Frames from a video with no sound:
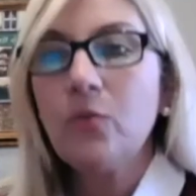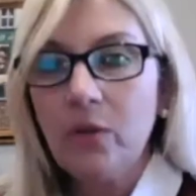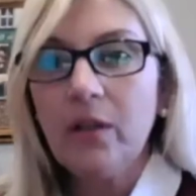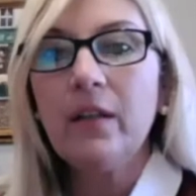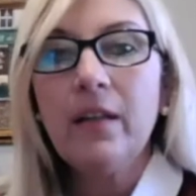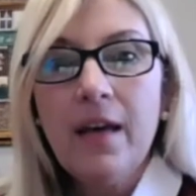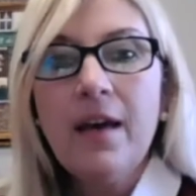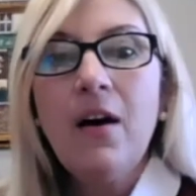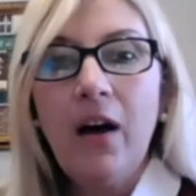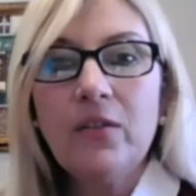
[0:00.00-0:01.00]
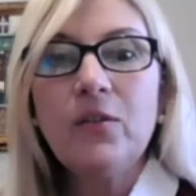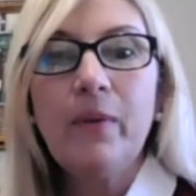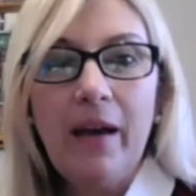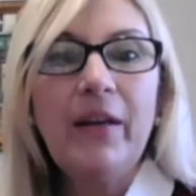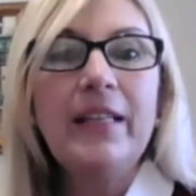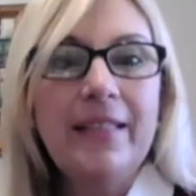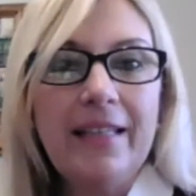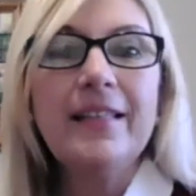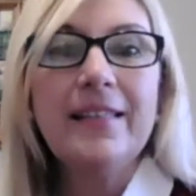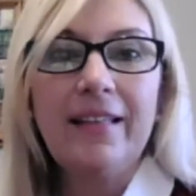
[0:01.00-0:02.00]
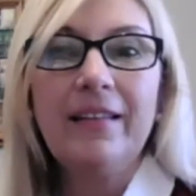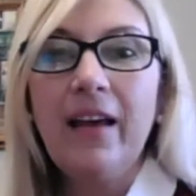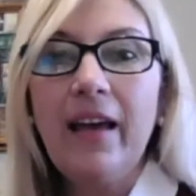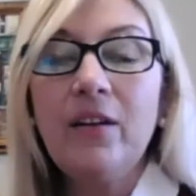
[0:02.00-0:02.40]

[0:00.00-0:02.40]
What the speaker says: school also have ideas, and